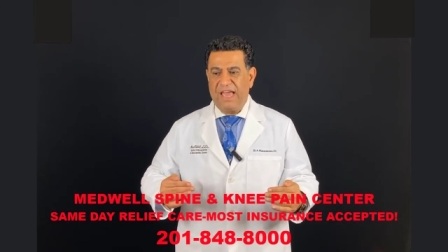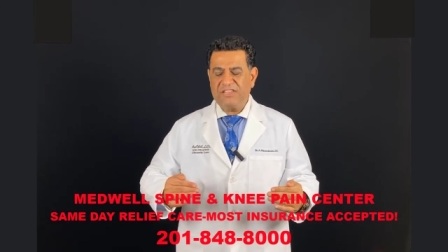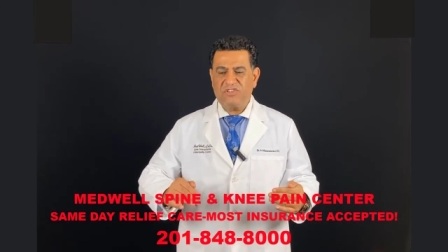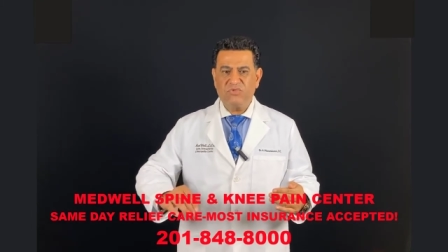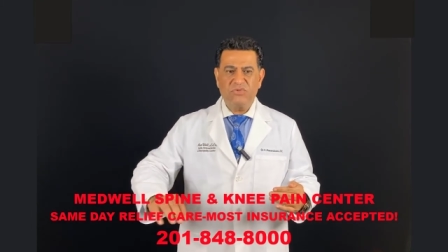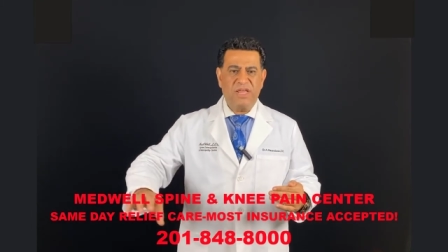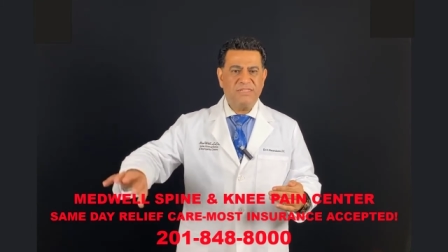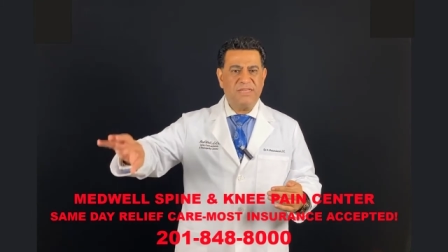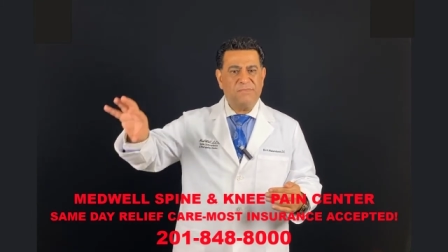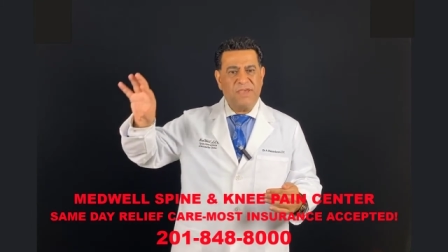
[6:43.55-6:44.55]
as soon
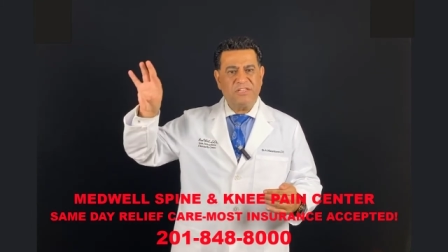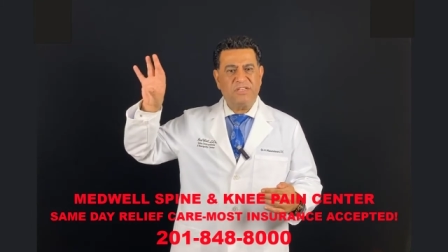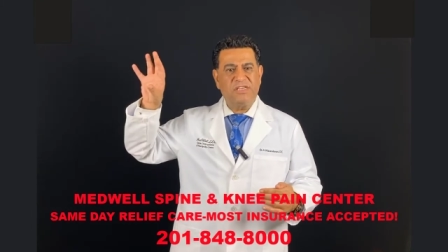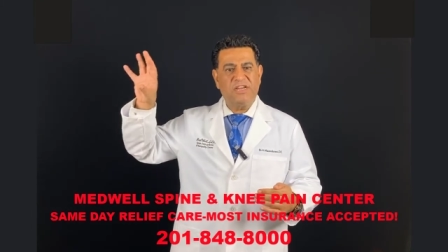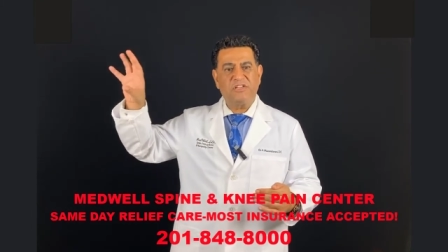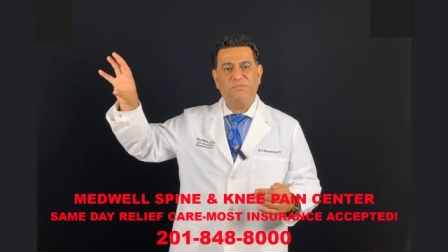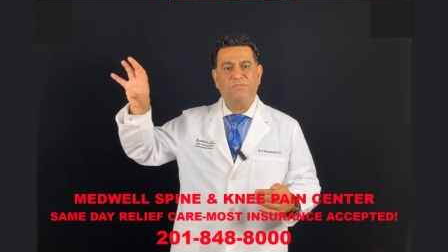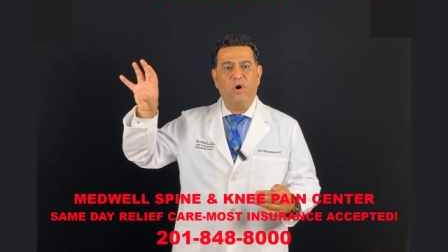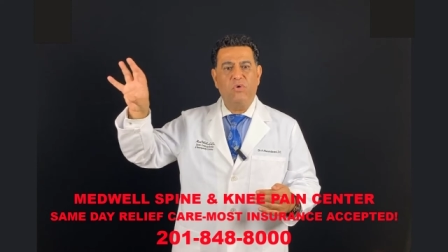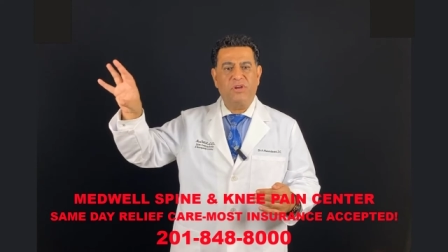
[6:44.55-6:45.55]
as a patient hears
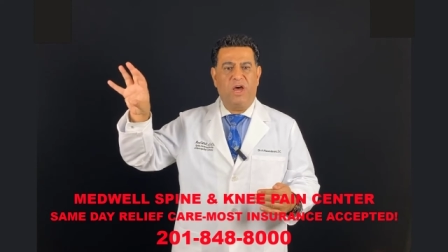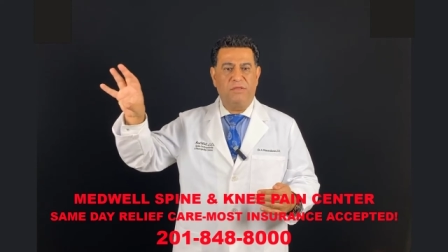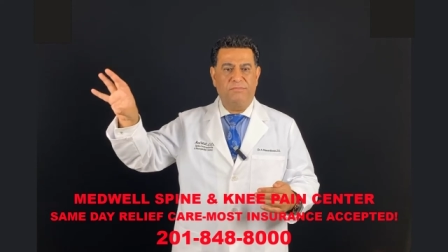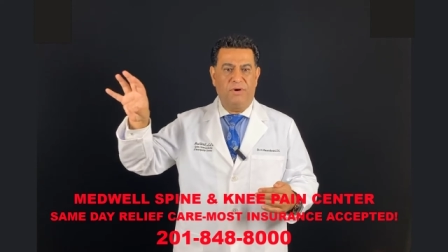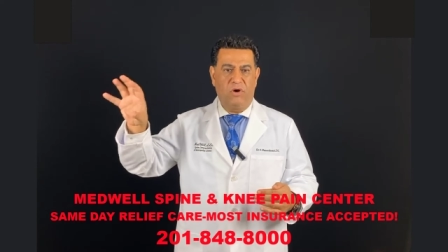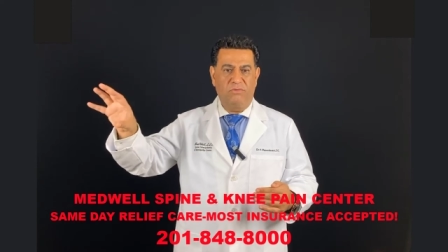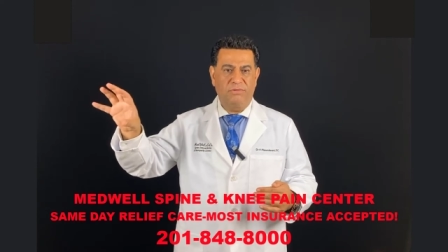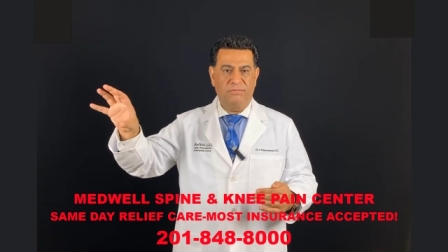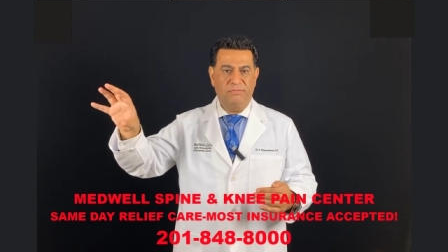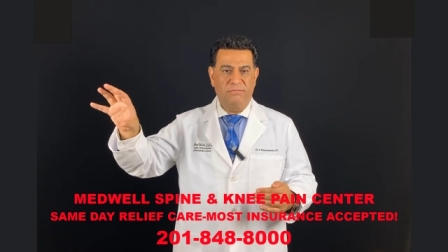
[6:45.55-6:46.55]
bone on
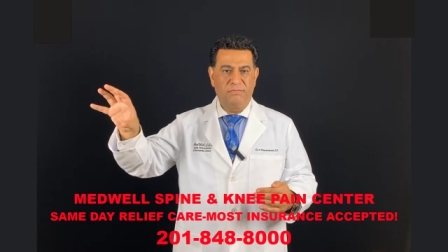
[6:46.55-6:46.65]
bone,